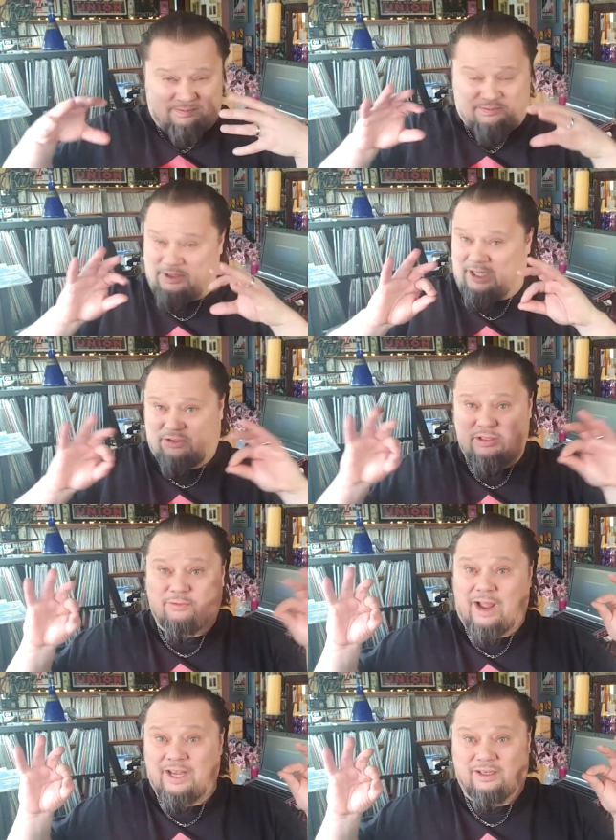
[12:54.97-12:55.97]
not to
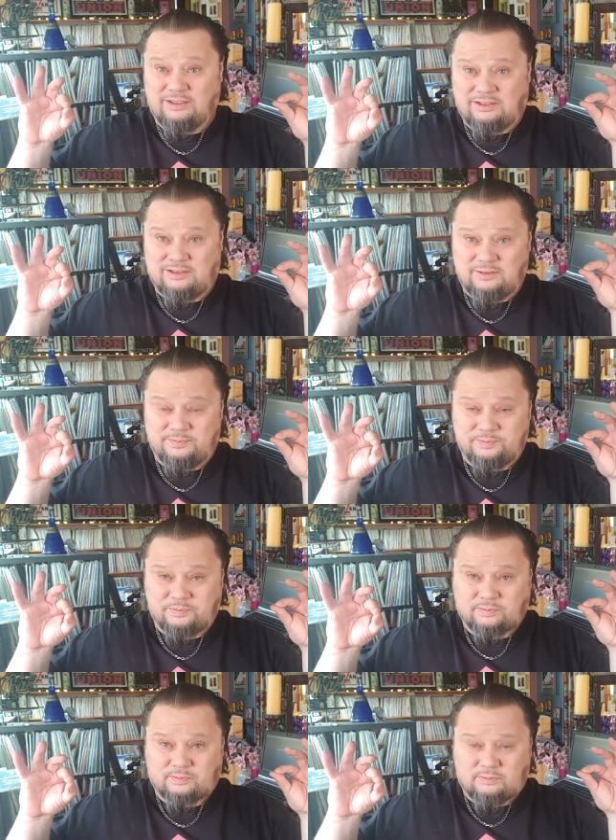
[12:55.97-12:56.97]
divide us.
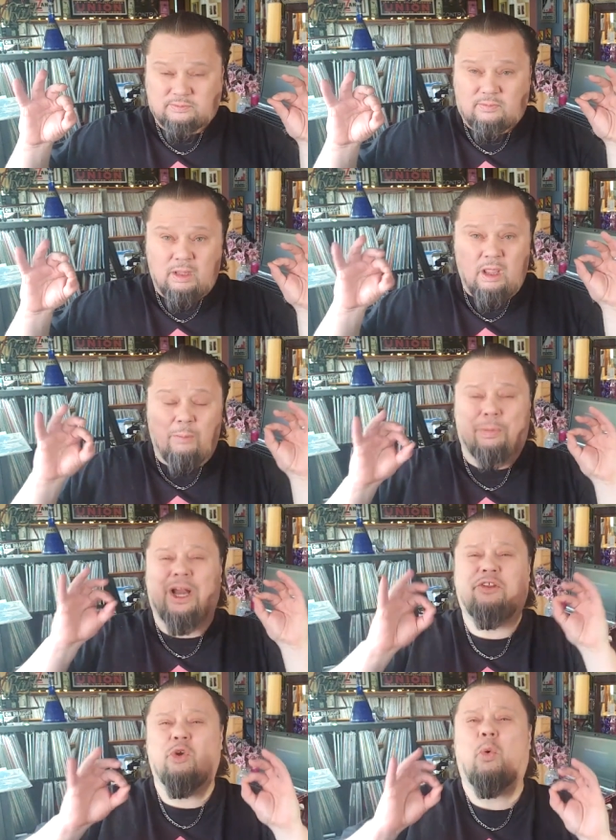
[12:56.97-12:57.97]
But
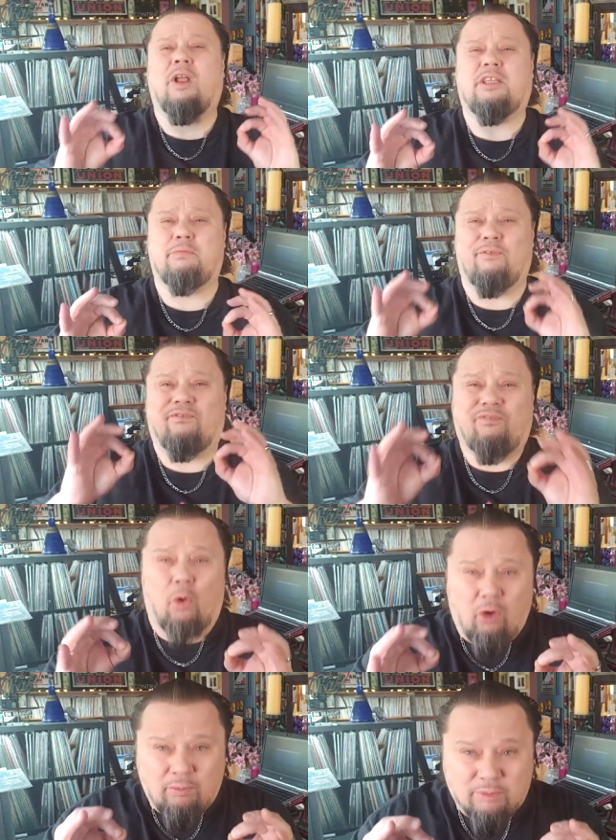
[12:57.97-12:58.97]
I do want to
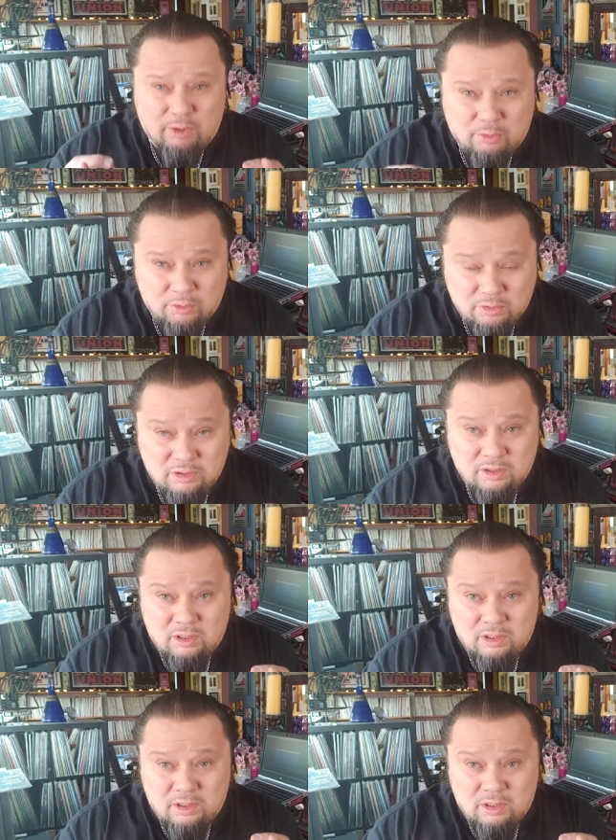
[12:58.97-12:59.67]
inform you